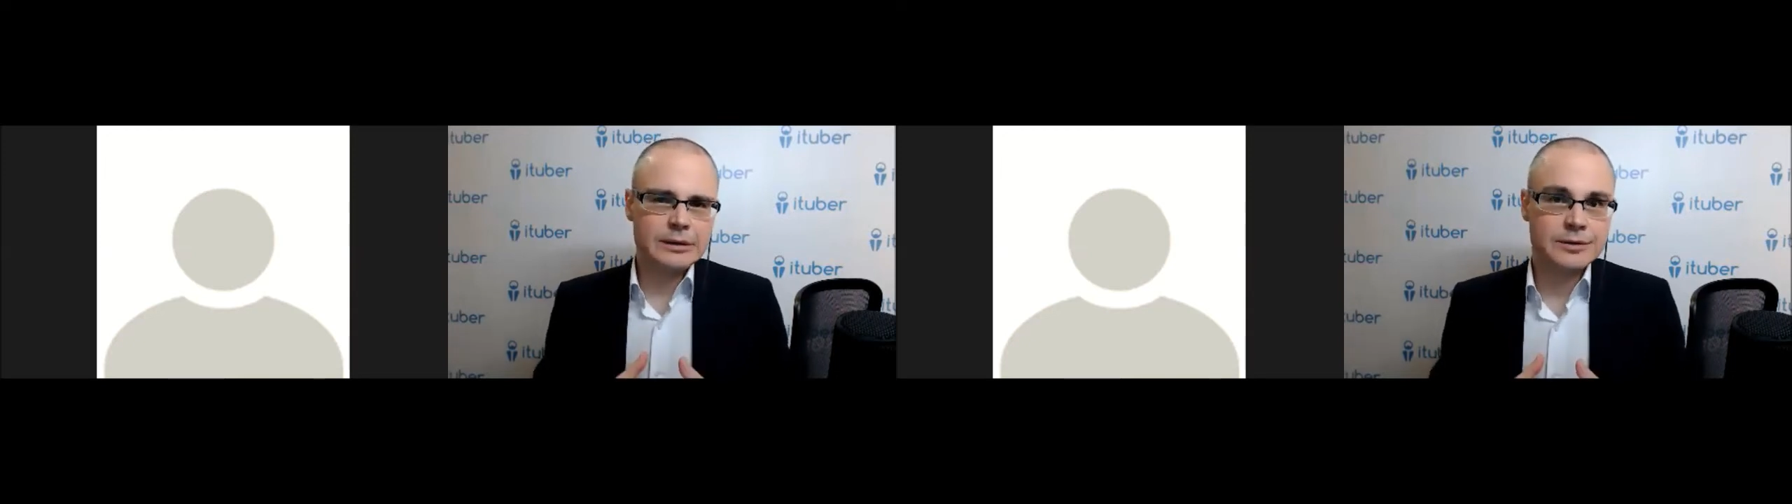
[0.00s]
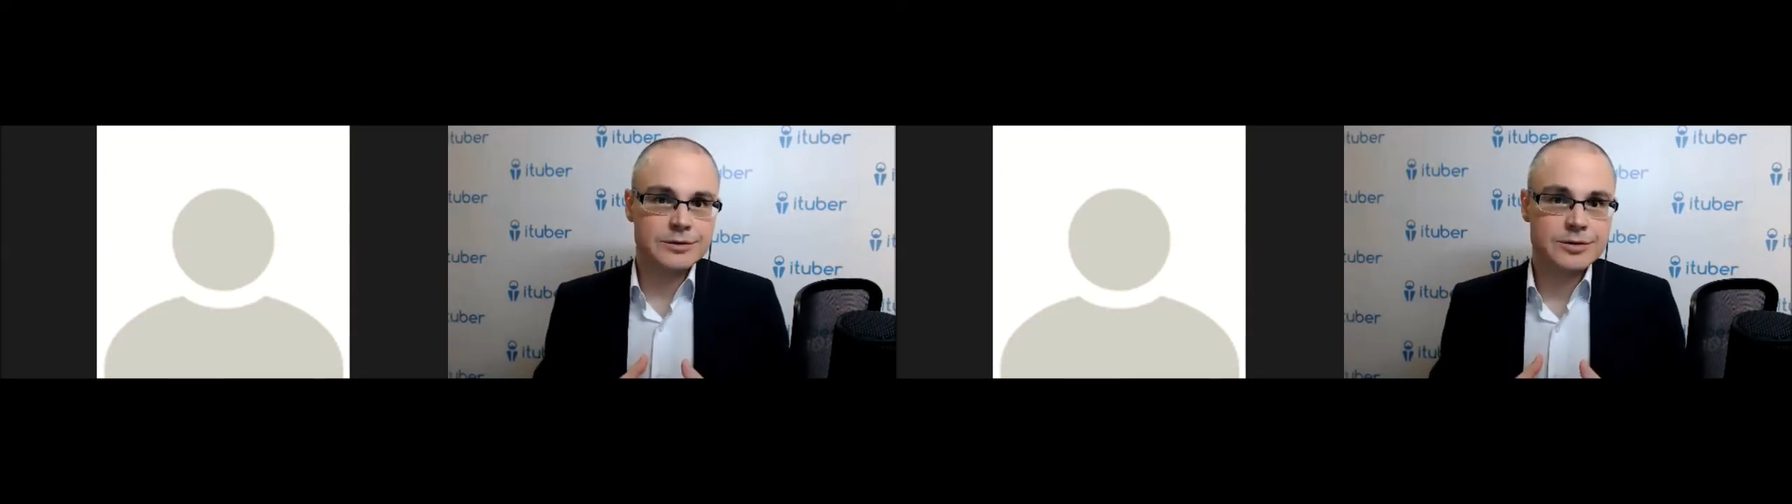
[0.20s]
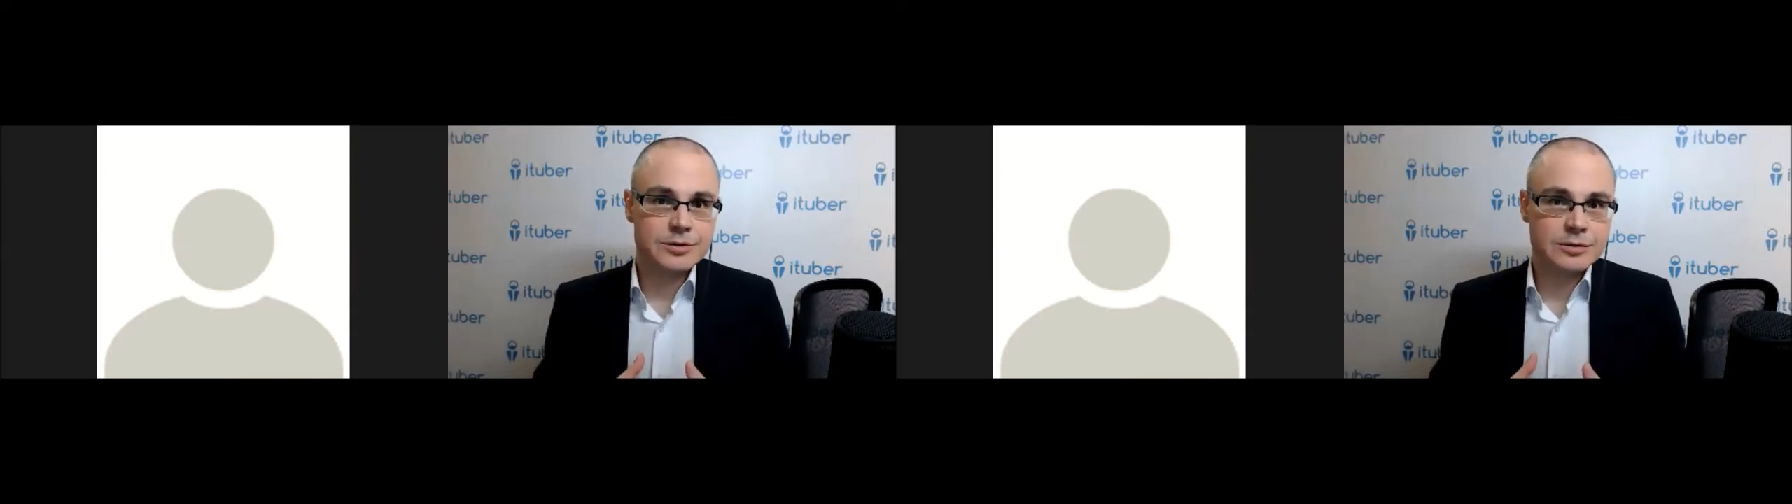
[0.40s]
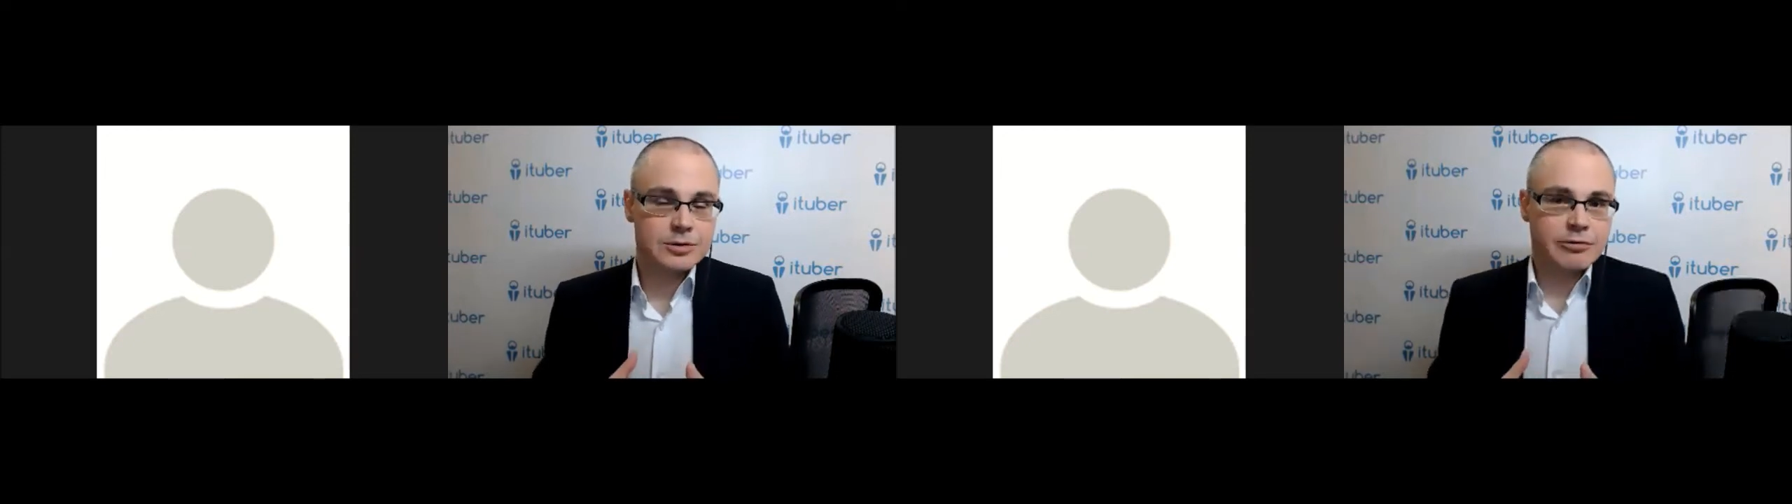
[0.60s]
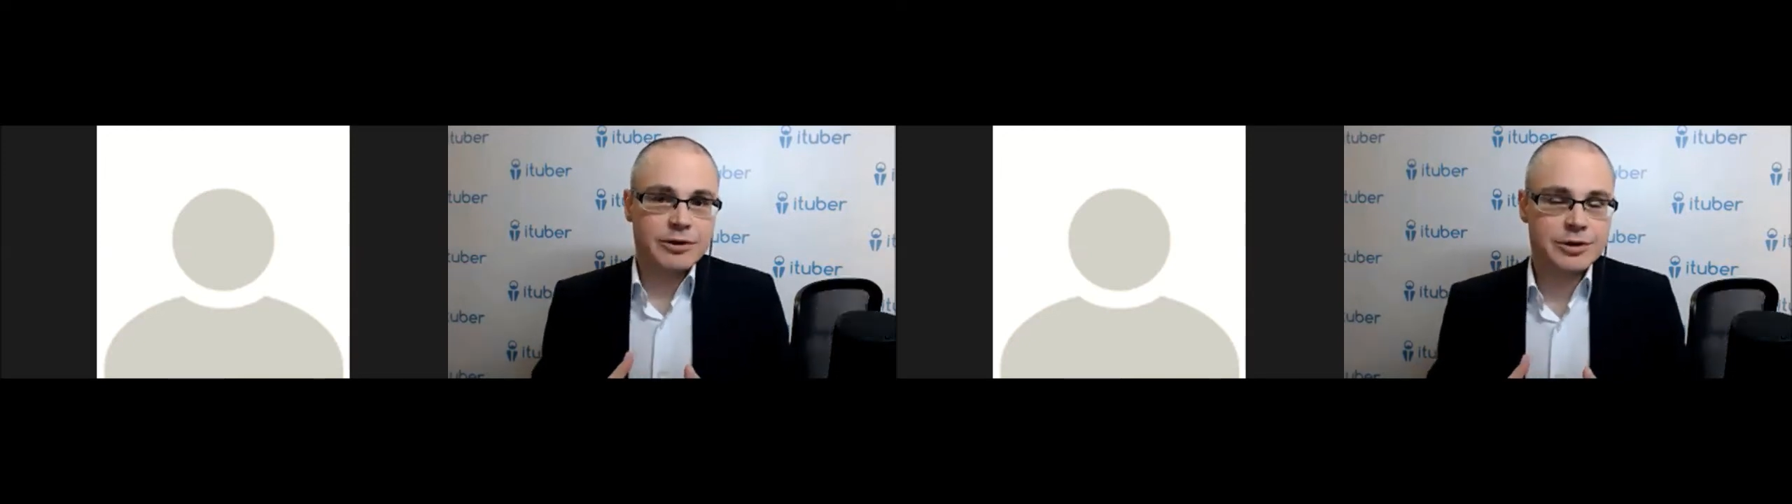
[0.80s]

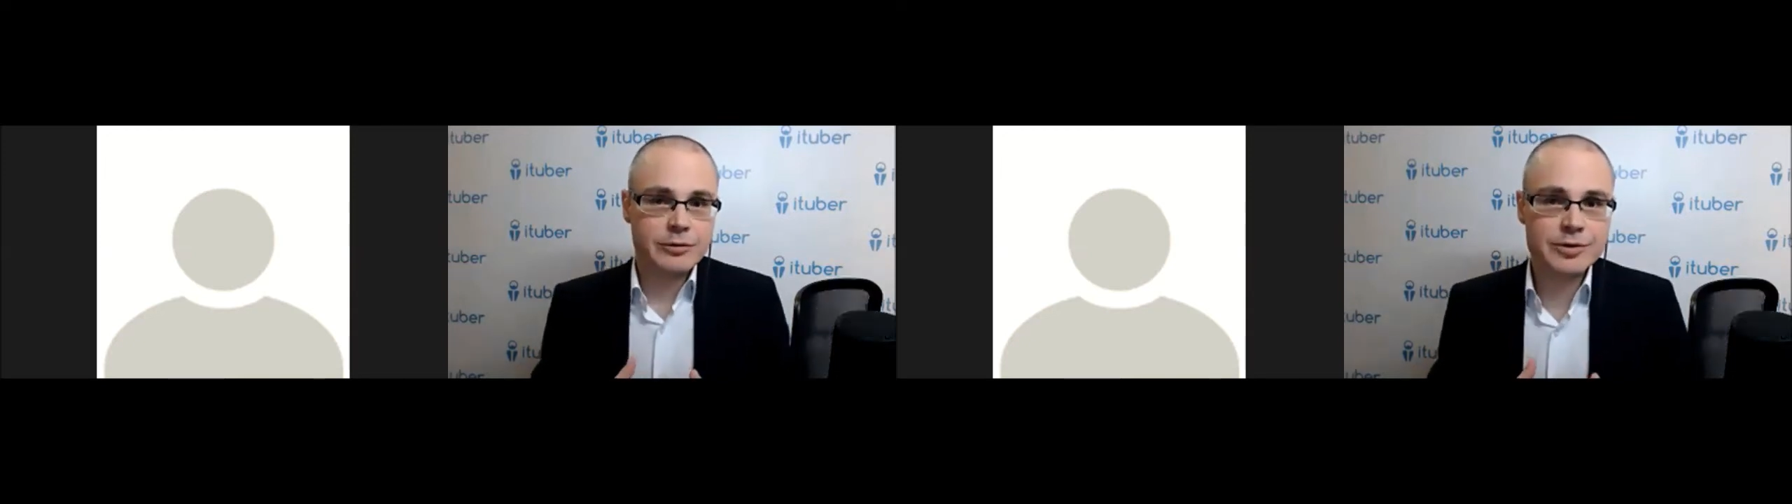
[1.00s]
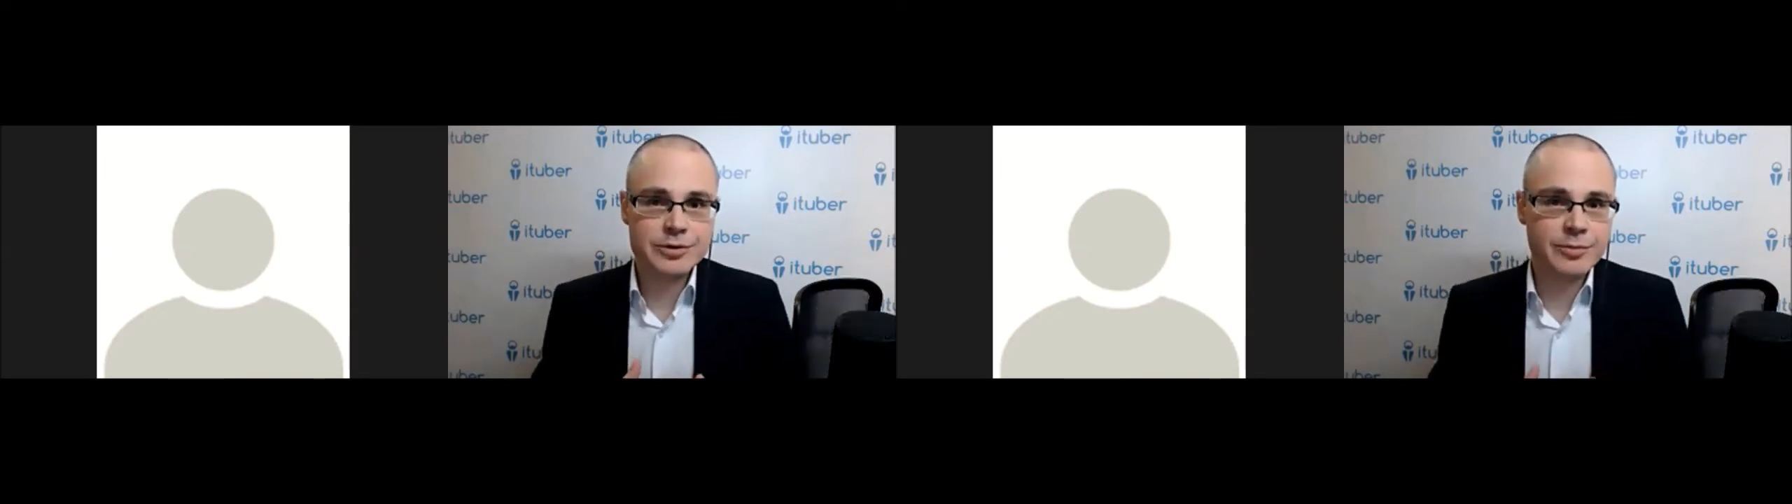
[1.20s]
strange question